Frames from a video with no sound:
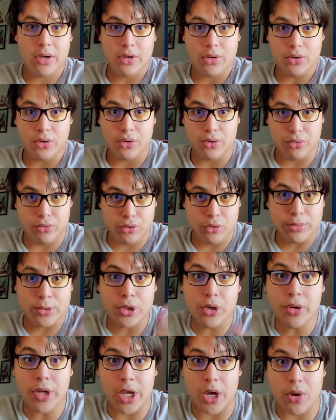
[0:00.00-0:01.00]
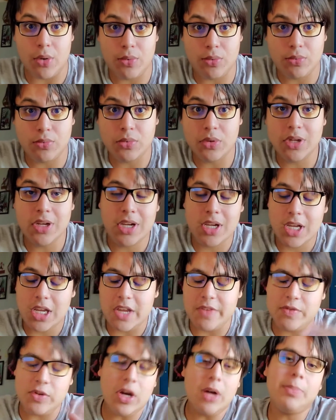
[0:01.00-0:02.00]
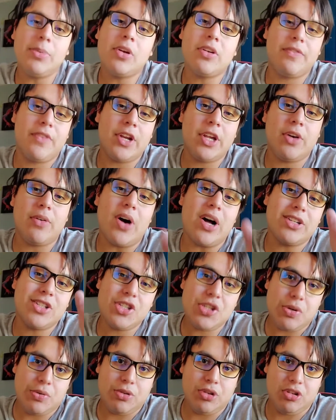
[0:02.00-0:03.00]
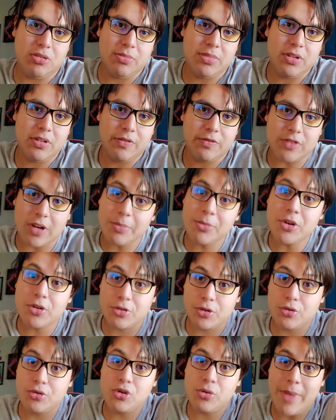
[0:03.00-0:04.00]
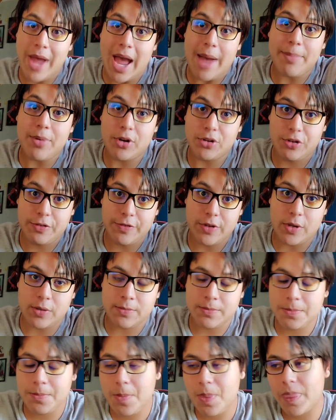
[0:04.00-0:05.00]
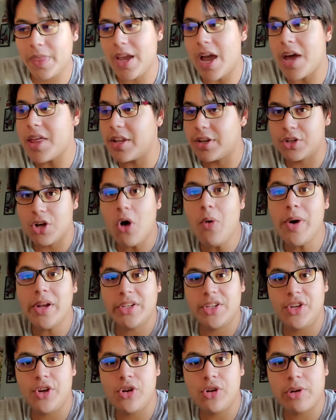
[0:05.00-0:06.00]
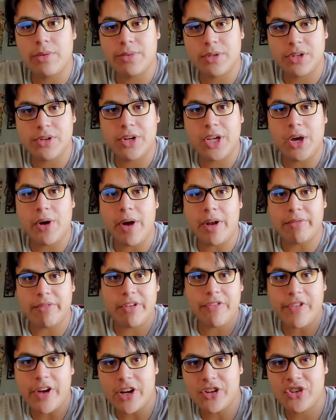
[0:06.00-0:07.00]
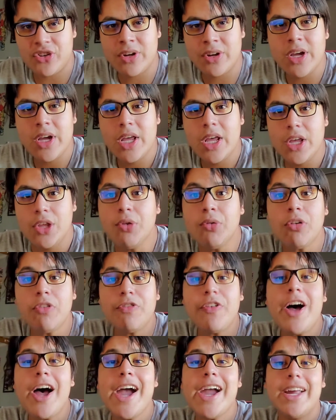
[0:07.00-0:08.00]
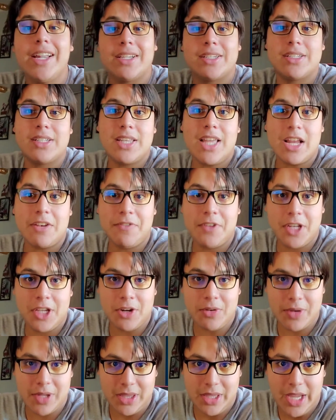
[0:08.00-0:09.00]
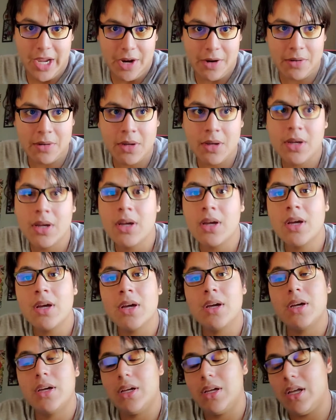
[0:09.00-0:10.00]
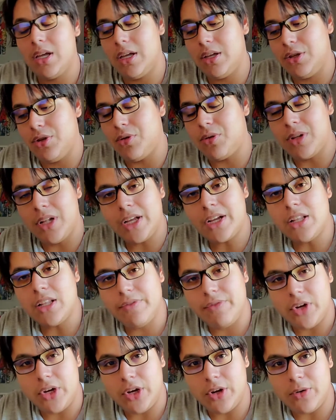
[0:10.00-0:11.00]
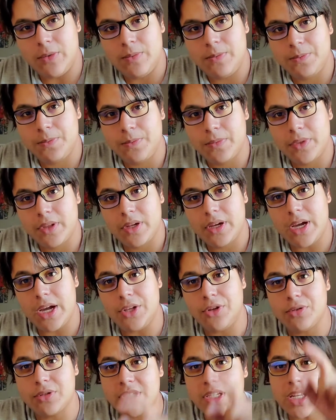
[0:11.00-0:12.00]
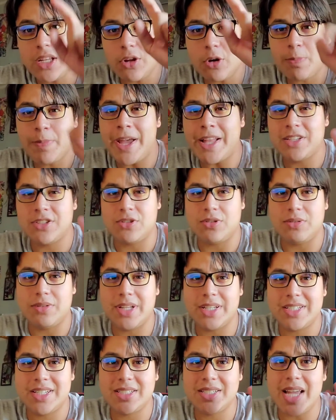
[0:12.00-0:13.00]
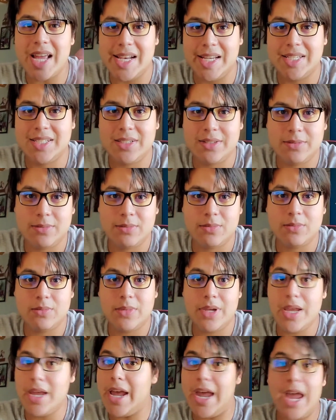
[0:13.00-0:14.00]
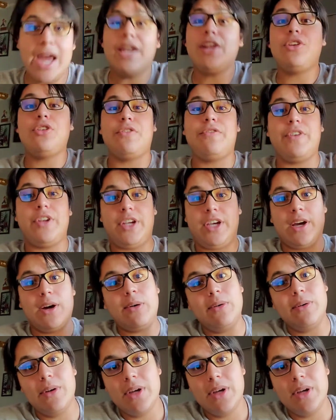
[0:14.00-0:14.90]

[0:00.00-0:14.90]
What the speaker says: YouTube Studio. If you upload a video onto YouTube from your YouTube app on your phone, and then go into YouTube Studio and refresh, you will find that video in there. You click on the video, and you'll see a little pencil that says edit. Edit your video.